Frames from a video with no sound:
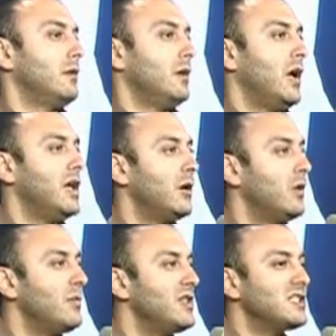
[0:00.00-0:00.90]
And here what
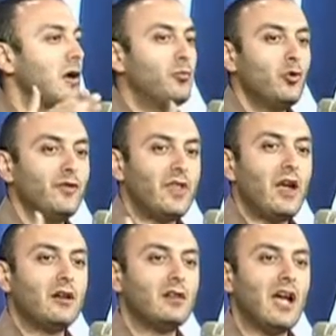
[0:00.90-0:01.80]
it means, approved
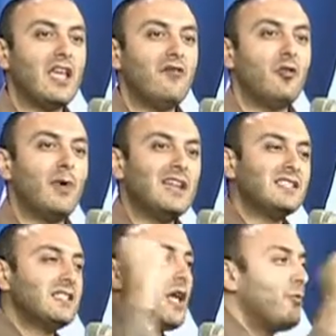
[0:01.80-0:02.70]
character. I give you my
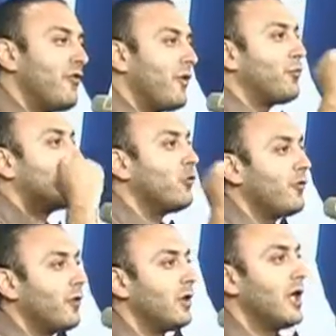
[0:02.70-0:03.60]
stamp of
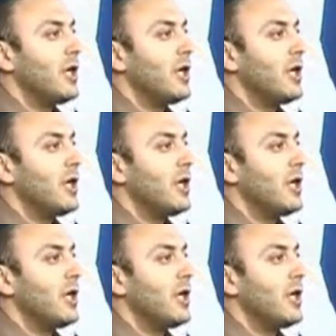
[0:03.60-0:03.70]
approval